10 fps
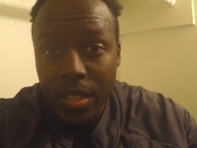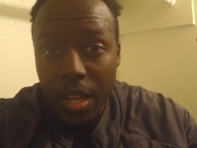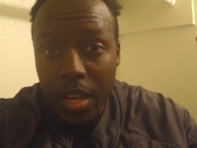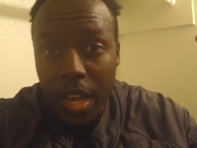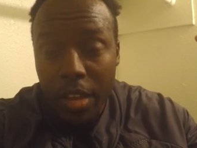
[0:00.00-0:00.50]

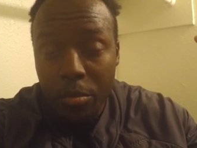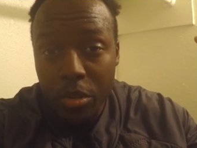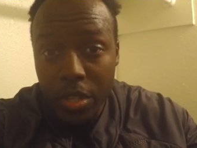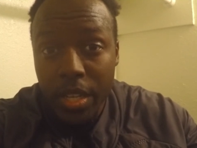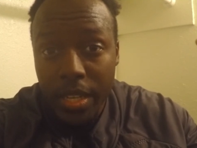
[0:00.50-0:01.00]
I have
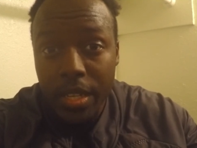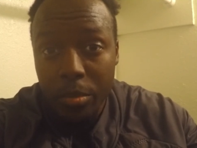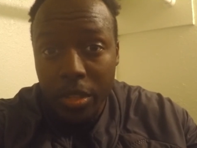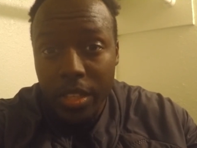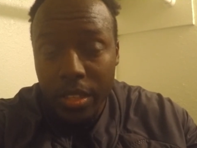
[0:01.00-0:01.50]
put it in a
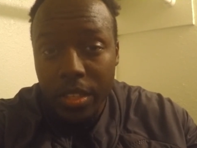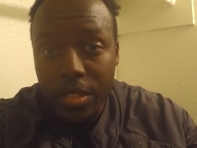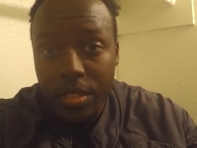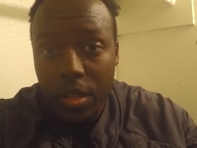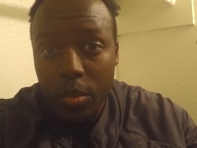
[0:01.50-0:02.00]

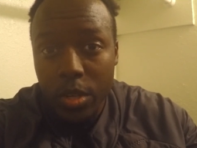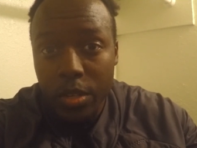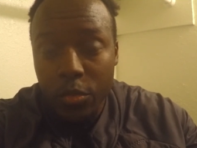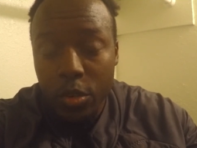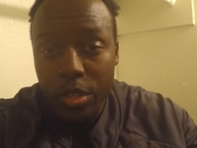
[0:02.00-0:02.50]
playlist
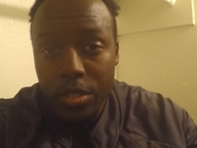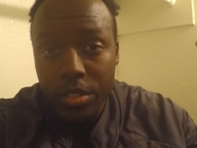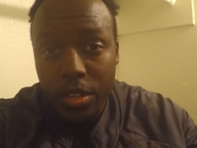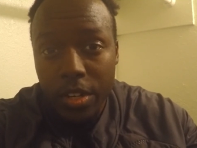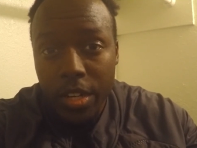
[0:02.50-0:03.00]
already for you.
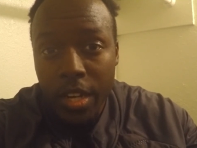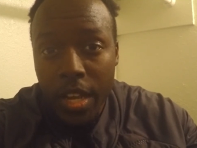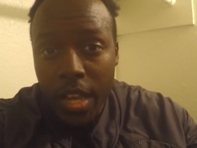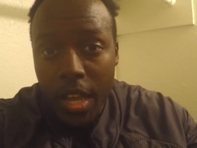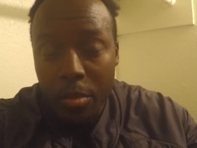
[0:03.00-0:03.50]
Sorry.
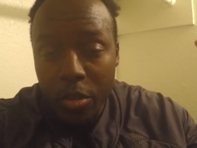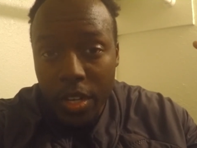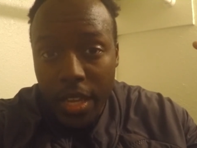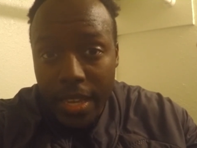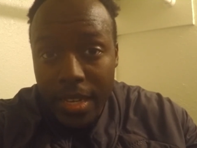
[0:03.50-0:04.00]
I put
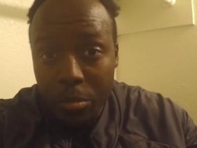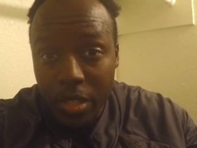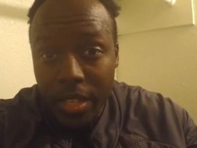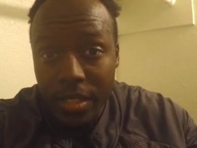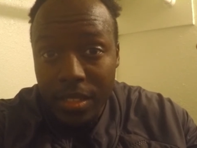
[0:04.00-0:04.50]
it in a
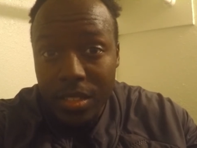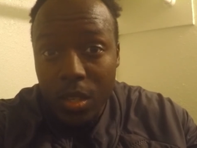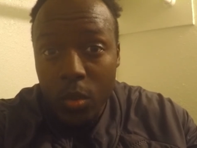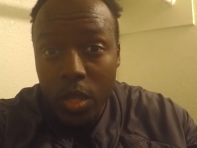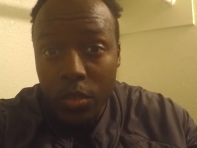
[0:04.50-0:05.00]
playlist
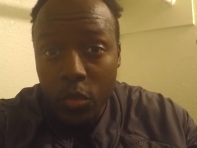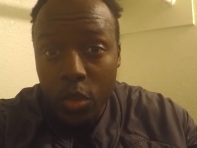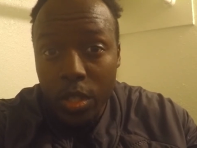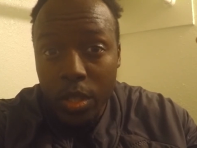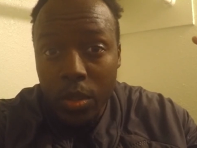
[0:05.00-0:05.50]
already
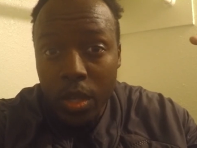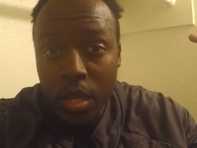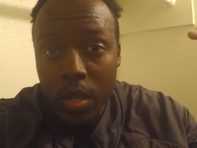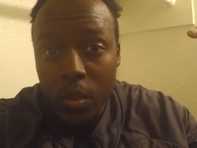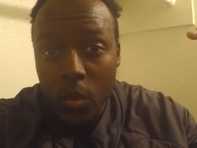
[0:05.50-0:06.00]
for you
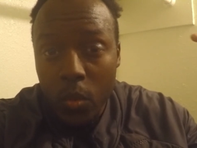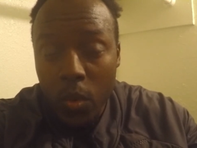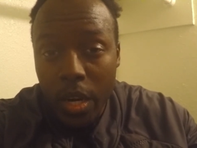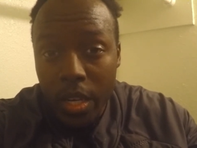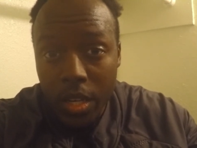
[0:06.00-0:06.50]

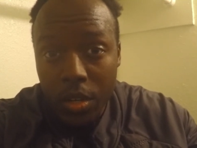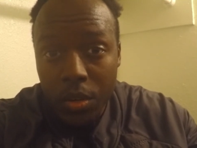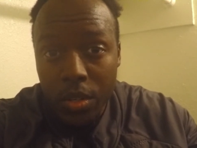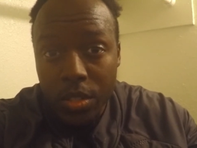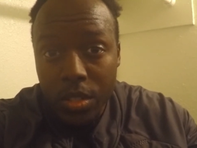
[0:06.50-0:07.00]
right
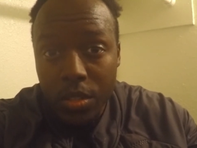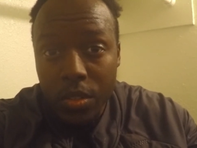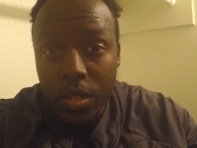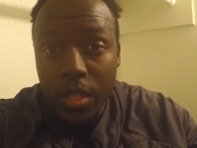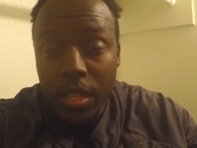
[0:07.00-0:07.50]
here. So you
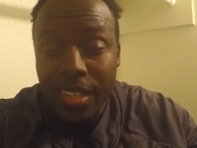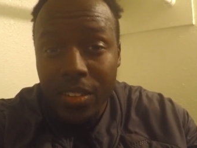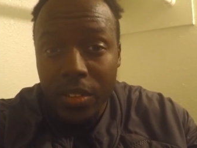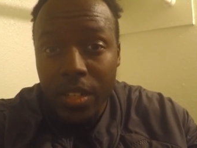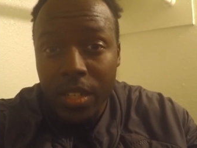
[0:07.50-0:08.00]
can click
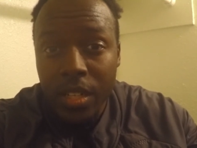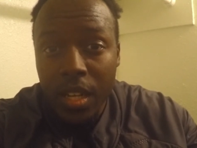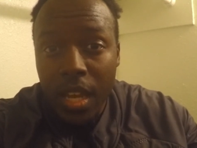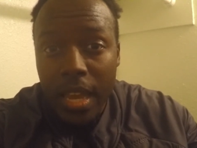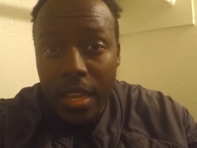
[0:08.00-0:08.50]
on it
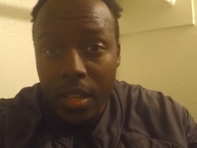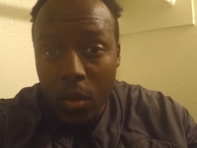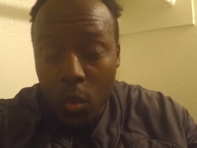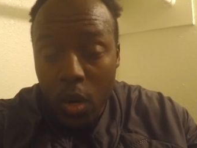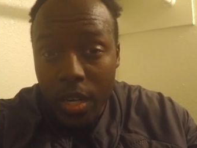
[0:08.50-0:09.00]
and go
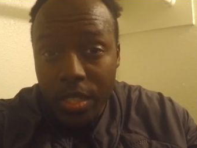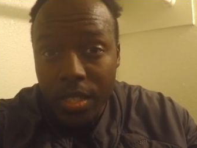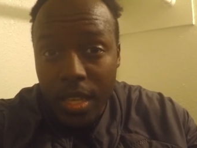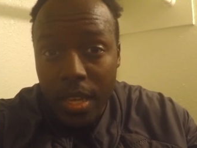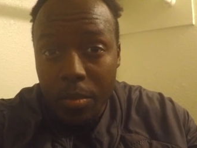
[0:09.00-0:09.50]
watch
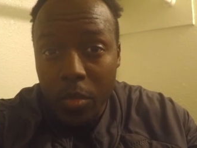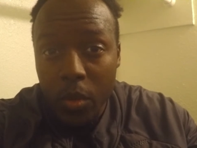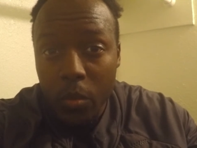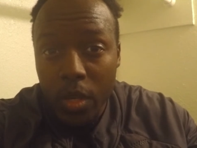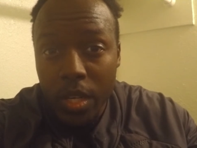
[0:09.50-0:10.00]
that.
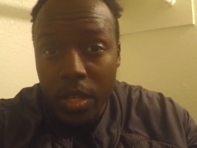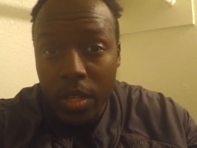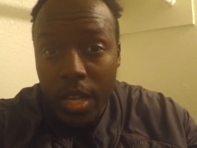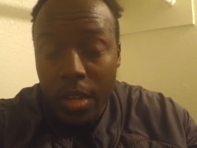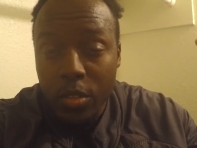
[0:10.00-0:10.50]
But when
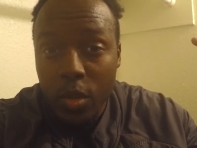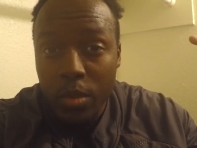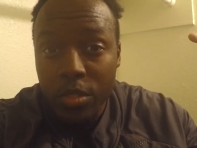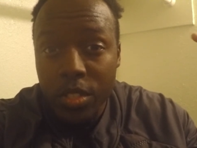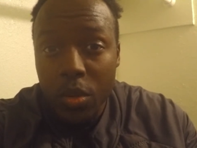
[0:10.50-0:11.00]
that's why it
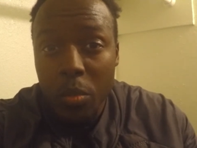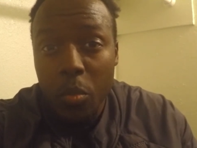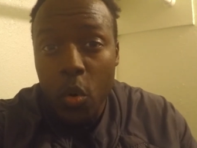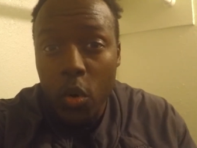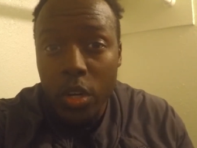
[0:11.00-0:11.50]
was so
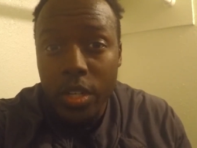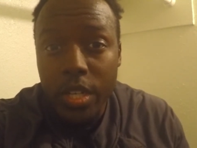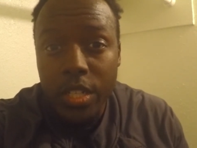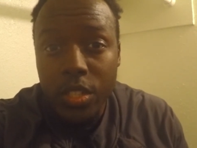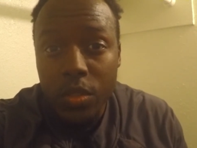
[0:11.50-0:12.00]
important
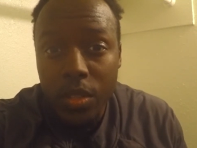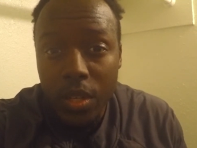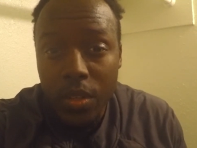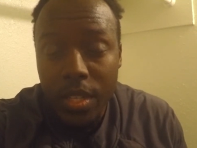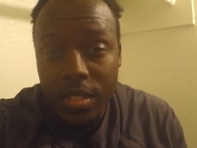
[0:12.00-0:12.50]
that you
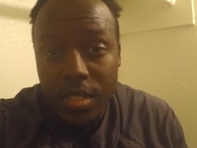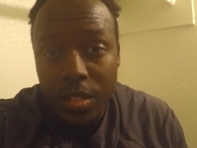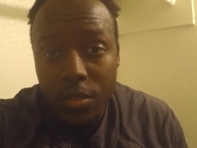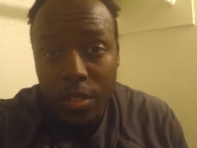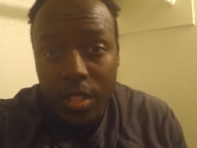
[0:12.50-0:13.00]
know that
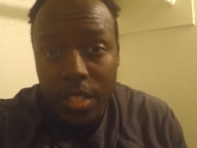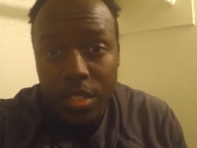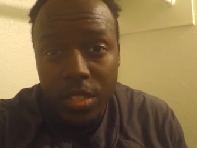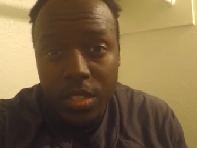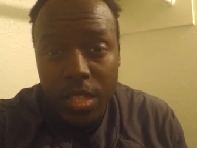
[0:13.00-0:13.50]
stuff in
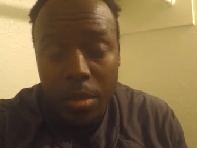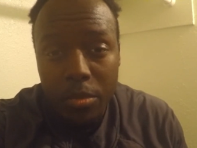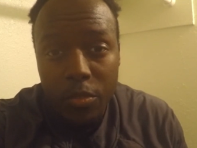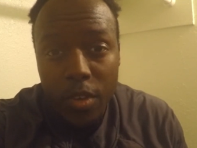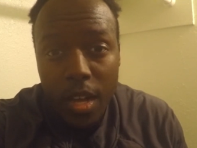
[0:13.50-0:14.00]
Galatians
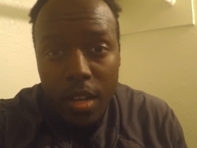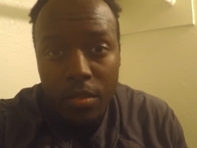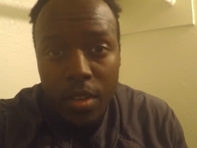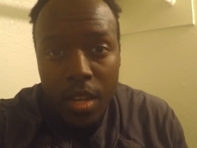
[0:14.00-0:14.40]
chapter 5.